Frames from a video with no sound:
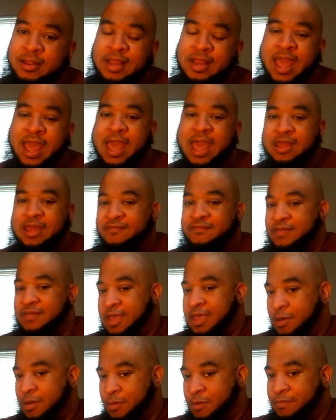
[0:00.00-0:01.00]
to ask for
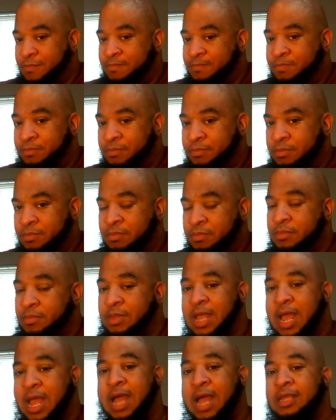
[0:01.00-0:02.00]
help,
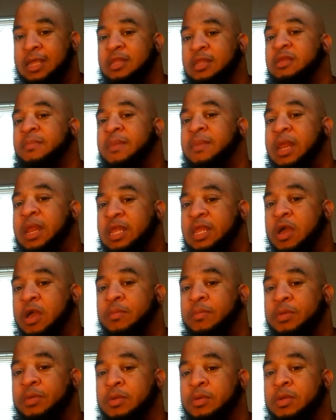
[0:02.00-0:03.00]
how can somebody
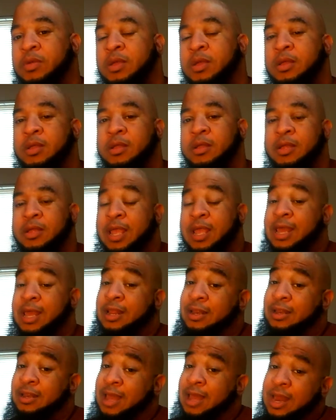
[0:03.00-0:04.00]
help you? And
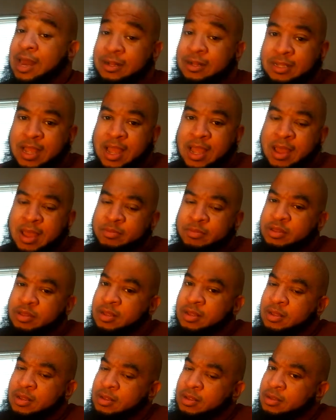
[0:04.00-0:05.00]
a lot of times,
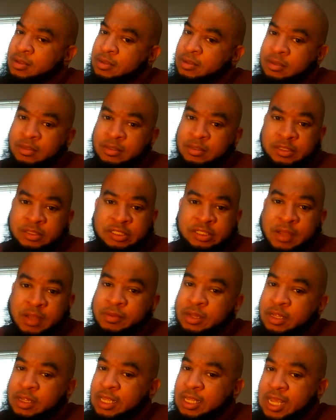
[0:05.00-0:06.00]

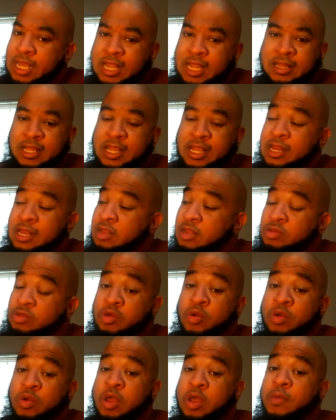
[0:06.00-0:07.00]
some of the key things that's
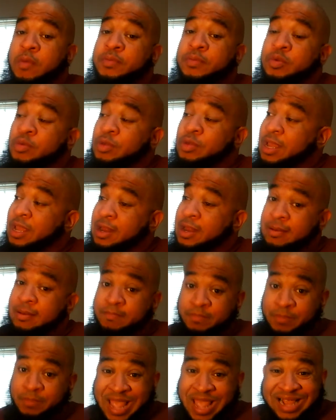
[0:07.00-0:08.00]
going to help you get
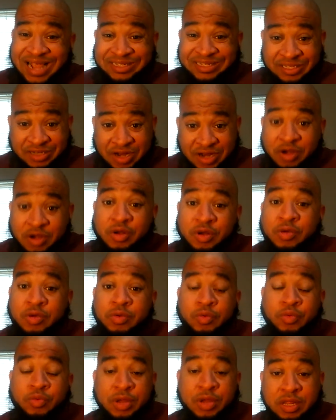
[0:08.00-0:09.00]

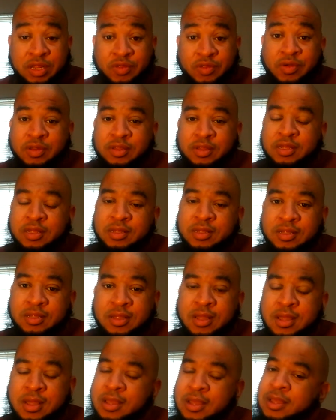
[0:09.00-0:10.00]
external resources
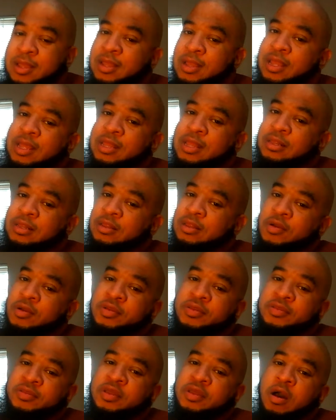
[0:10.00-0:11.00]
is
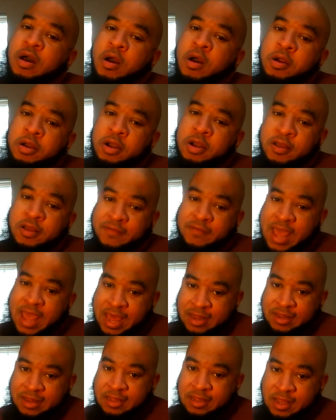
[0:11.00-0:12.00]
learning the art of
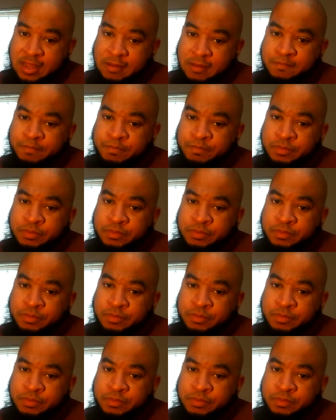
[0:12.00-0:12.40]
asking.